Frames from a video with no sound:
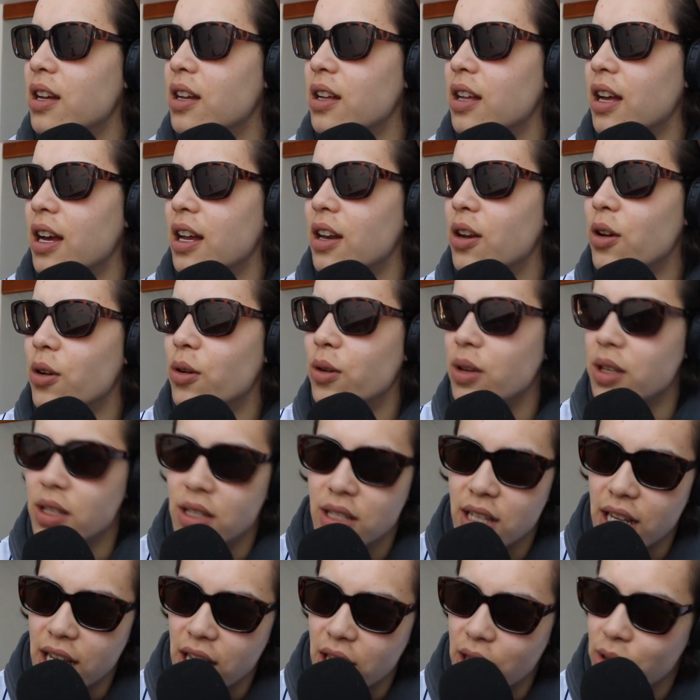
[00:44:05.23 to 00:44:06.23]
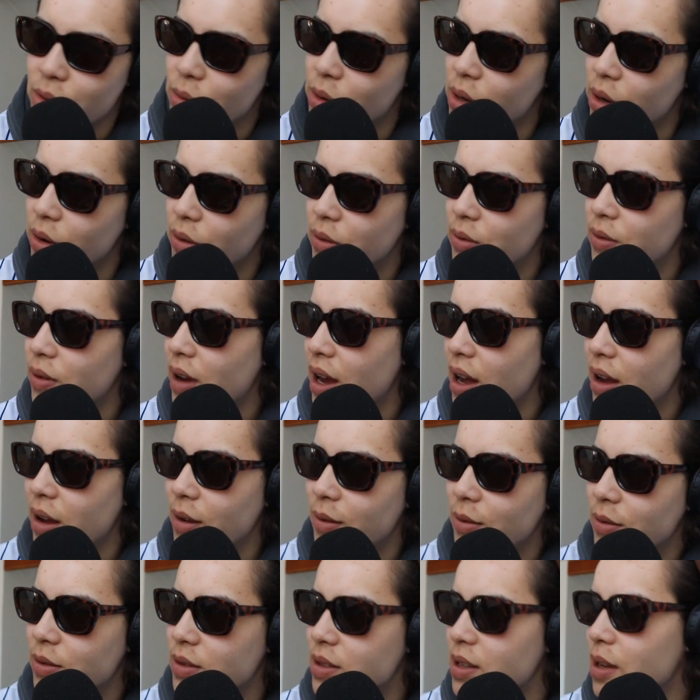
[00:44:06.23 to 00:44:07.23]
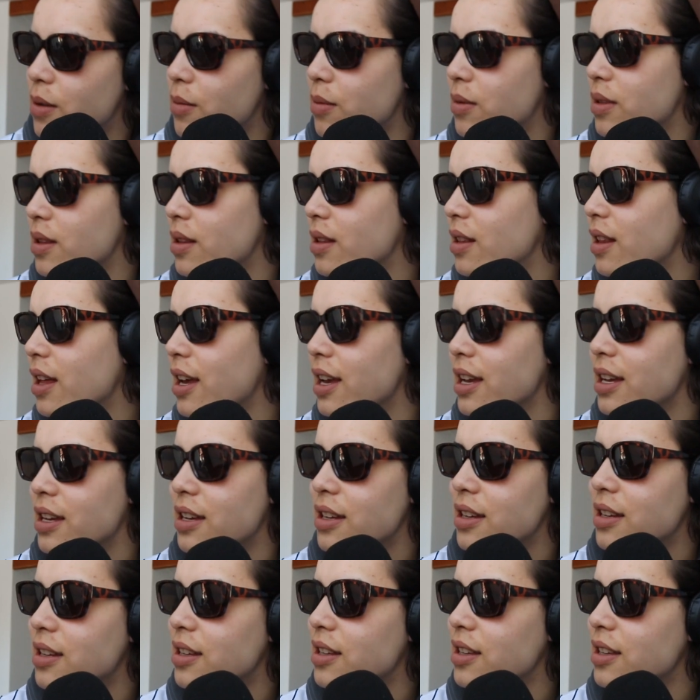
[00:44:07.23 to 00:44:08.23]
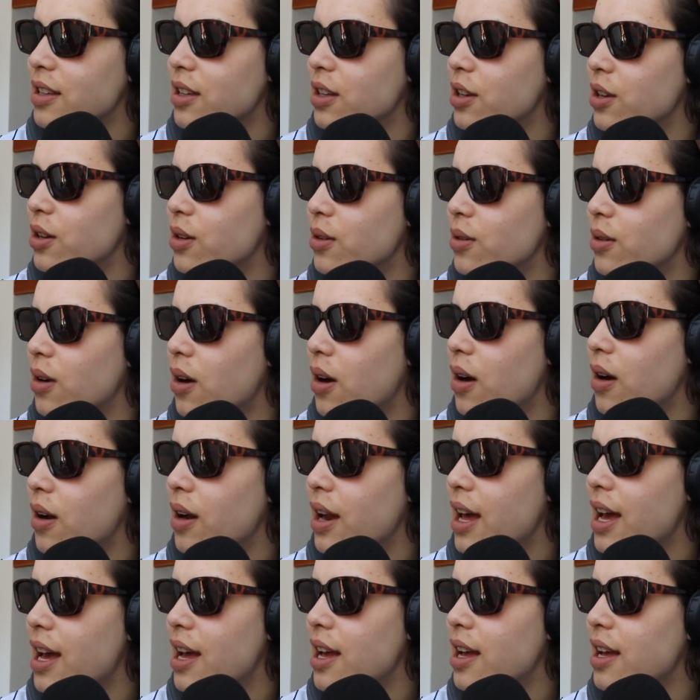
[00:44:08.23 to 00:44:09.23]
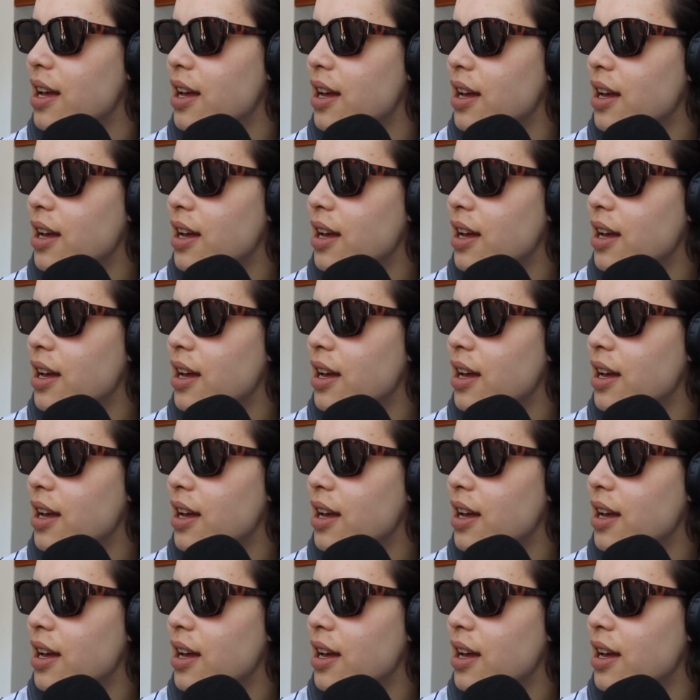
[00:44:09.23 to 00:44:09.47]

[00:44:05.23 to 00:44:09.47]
I know he's like 305, something like, you know, all that.